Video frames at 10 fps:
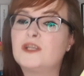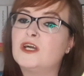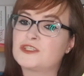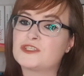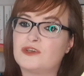
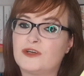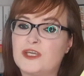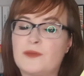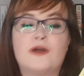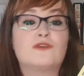not just talking
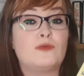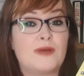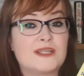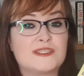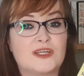about
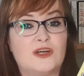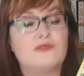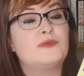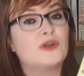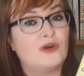romantic love,
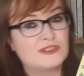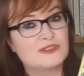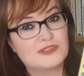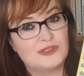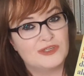but
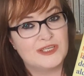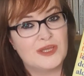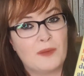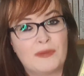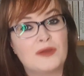also talking
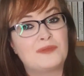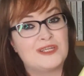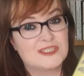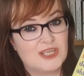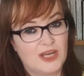about
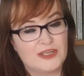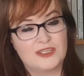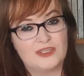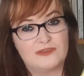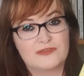platonic
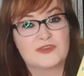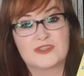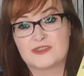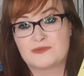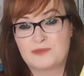love for
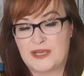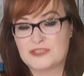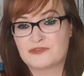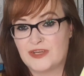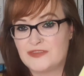the best
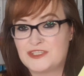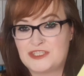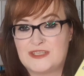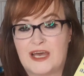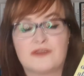friend that
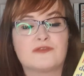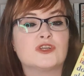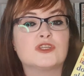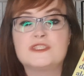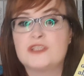she's had
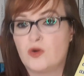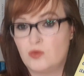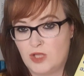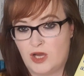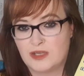for so
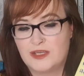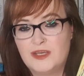long.